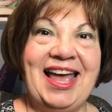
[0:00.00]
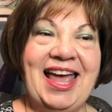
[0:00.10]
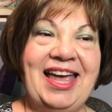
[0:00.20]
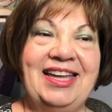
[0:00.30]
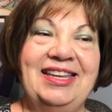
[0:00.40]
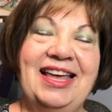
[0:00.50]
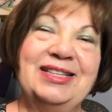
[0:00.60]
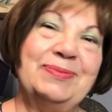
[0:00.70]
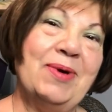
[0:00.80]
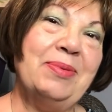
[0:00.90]
And
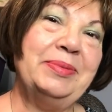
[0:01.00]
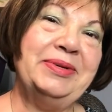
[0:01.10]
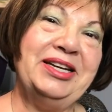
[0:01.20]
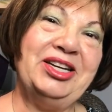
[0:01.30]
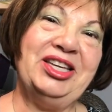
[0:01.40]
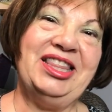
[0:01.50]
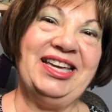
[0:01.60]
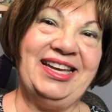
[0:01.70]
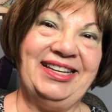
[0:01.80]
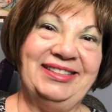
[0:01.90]
that's probably a good
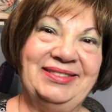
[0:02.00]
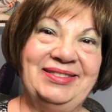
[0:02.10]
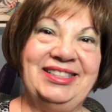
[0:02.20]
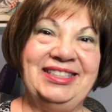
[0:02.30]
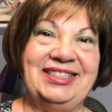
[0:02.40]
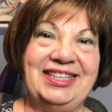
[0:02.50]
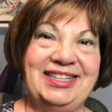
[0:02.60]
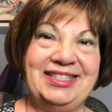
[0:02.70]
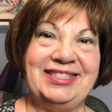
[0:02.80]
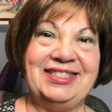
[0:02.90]
thing since it
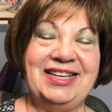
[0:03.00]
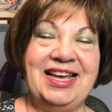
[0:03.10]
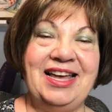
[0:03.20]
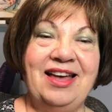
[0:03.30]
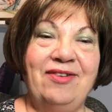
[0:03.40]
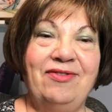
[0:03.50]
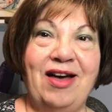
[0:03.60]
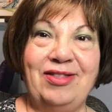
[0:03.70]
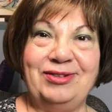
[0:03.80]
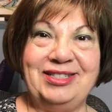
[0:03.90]
is
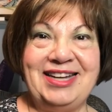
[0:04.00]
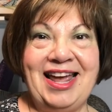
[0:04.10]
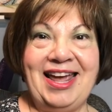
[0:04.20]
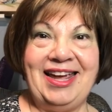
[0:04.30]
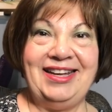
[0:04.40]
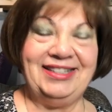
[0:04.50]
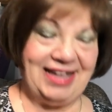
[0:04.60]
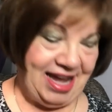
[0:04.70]
Father's Day.